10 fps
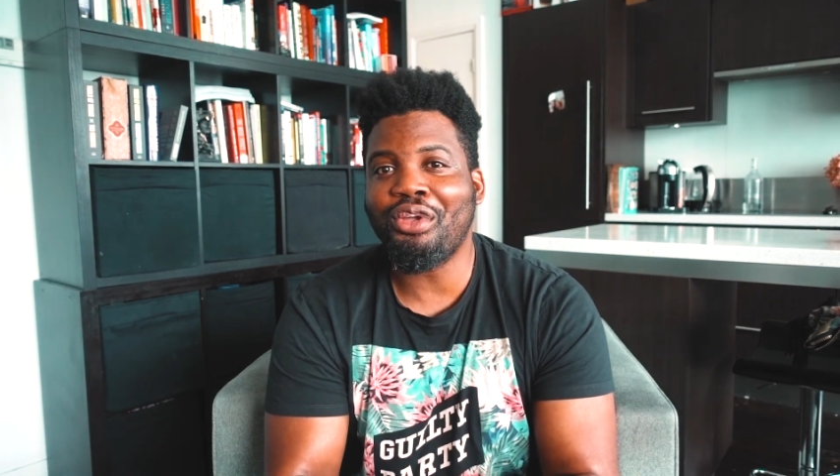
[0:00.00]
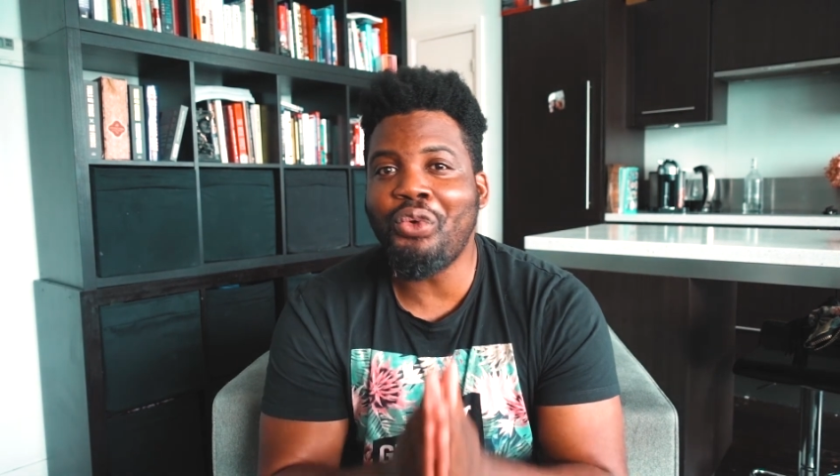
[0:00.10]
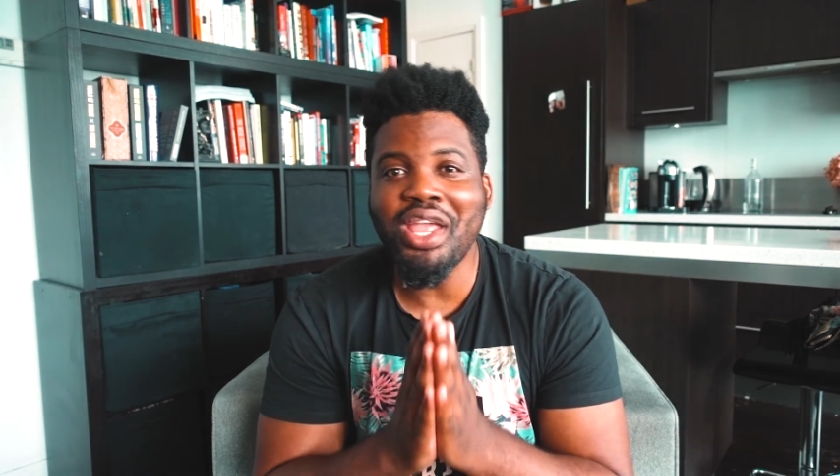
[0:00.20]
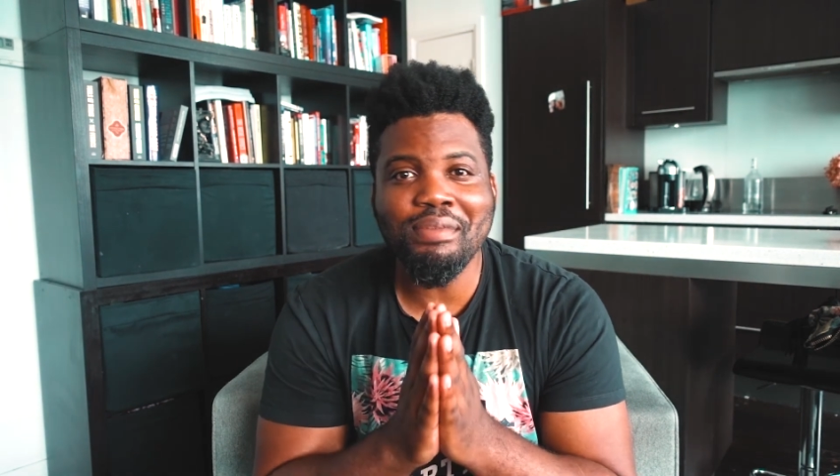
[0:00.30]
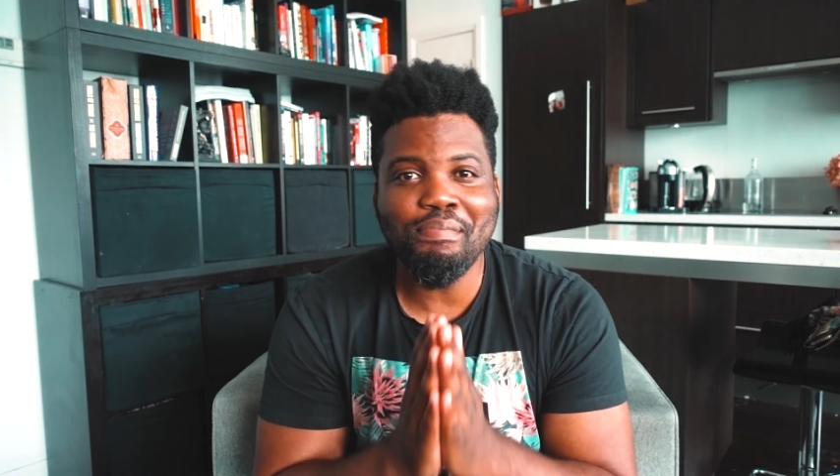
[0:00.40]

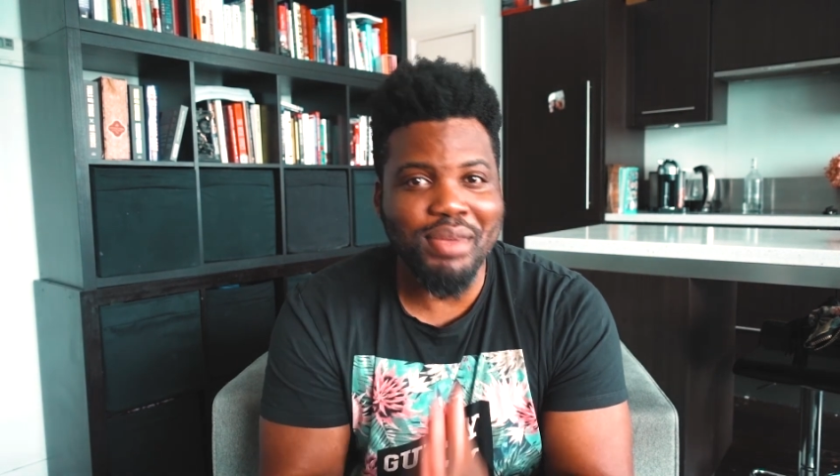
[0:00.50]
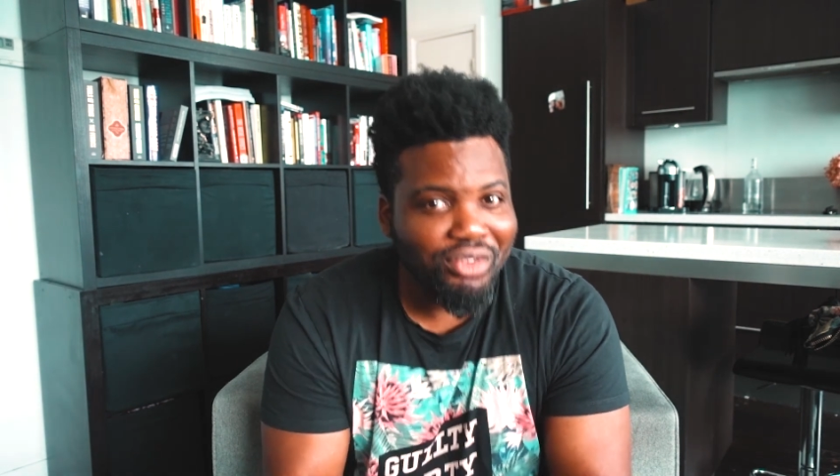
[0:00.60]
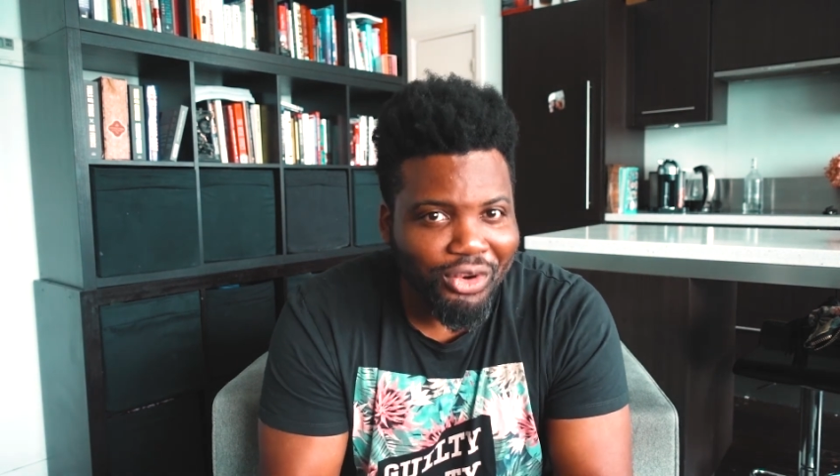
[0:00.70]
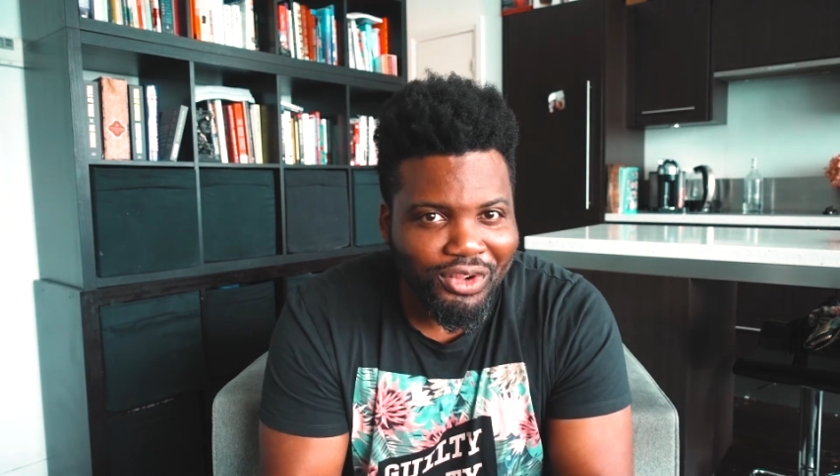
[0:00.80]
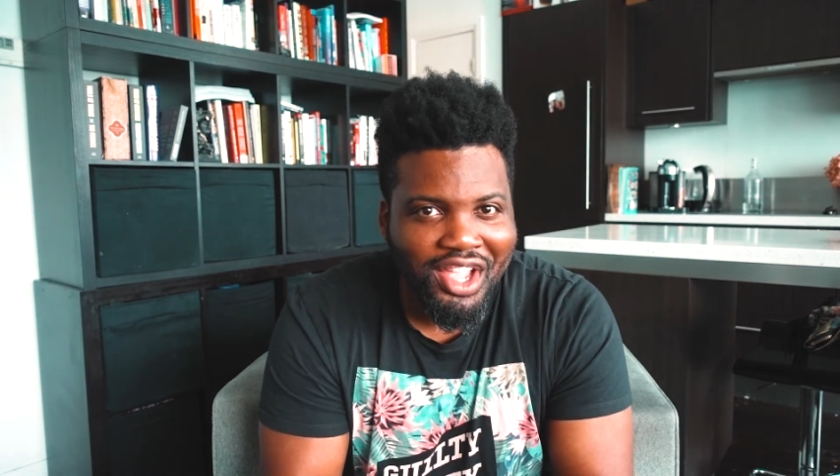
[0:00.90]
quick
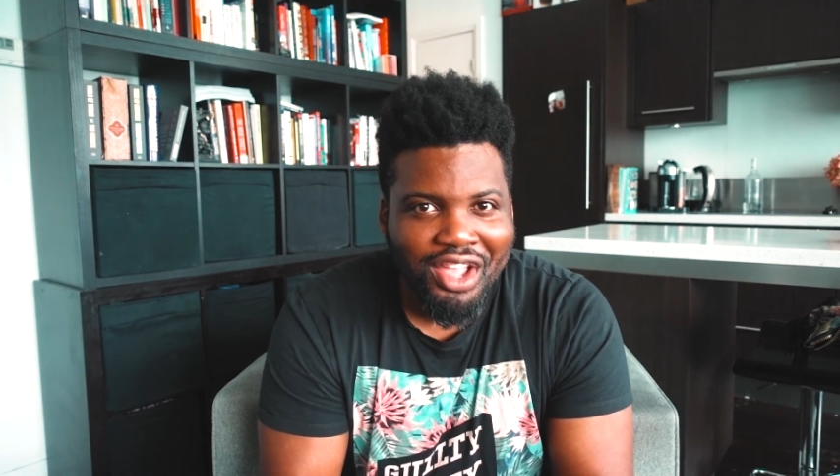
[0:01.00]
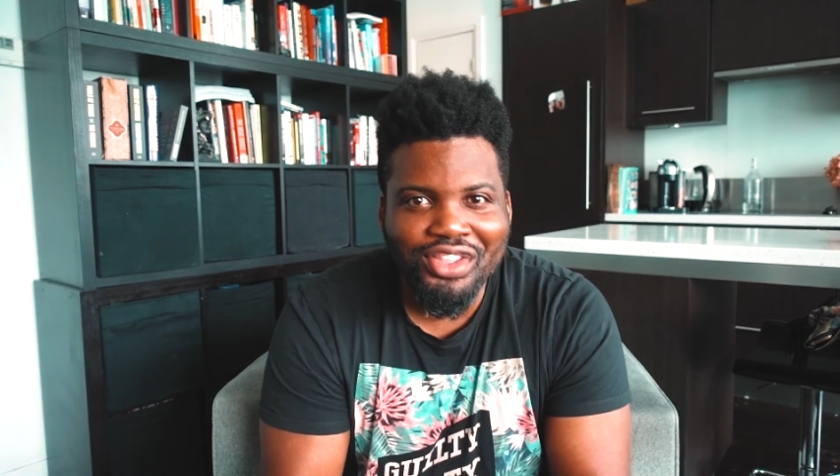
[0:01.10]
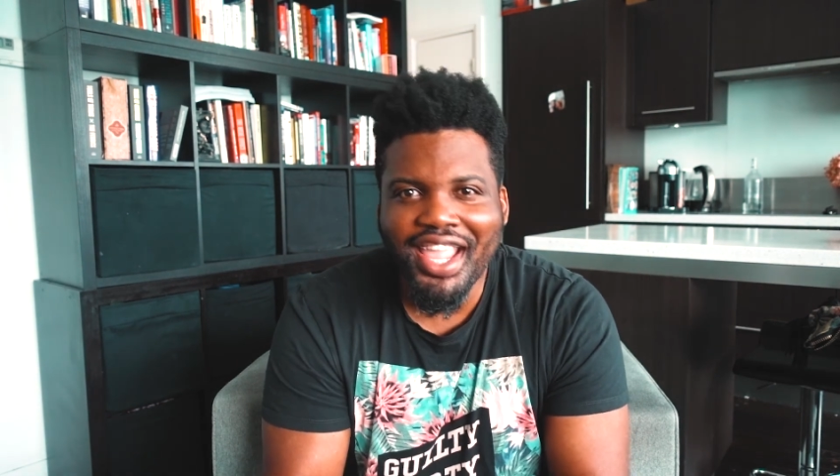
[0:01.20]
B-roll to